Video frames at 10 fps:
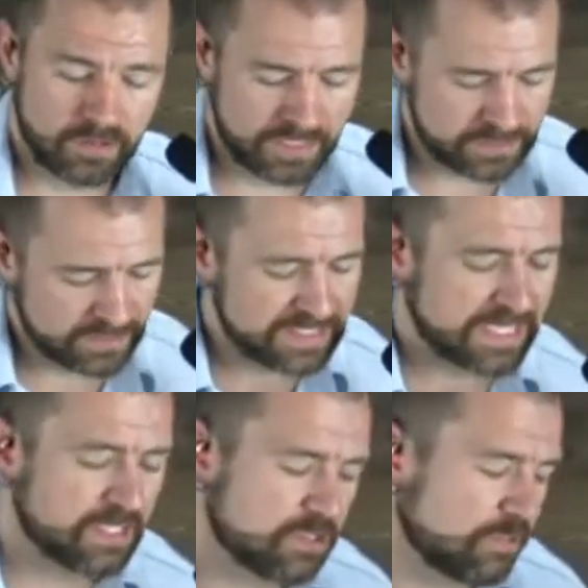All right, so let's
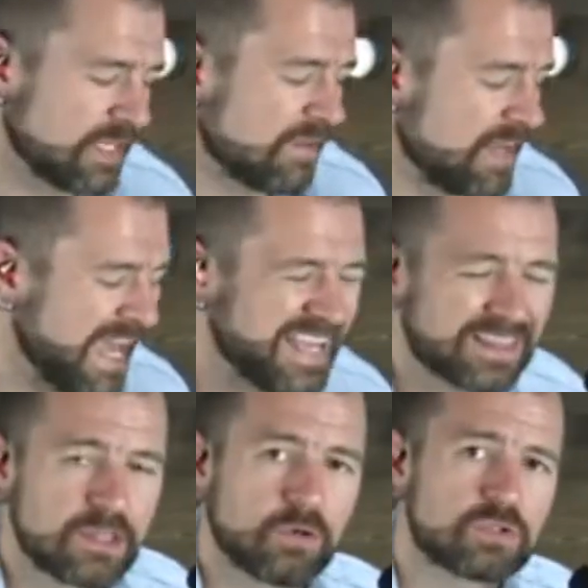get to it. We have
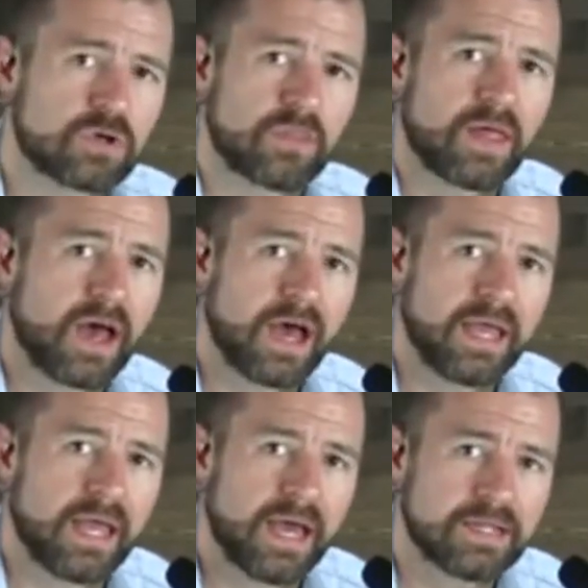8th notes on the
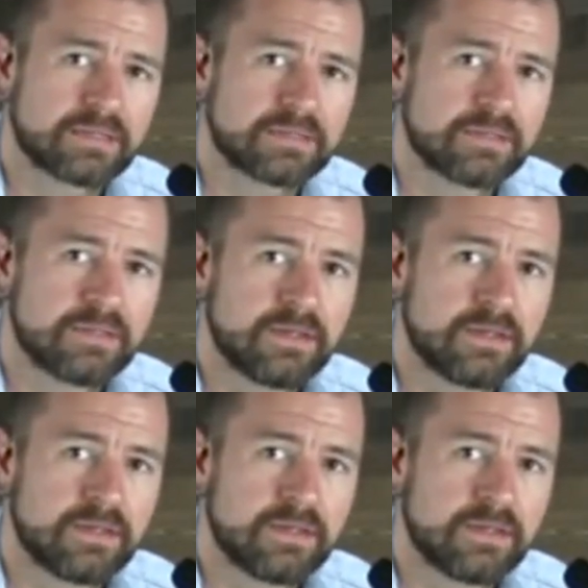hi-hat,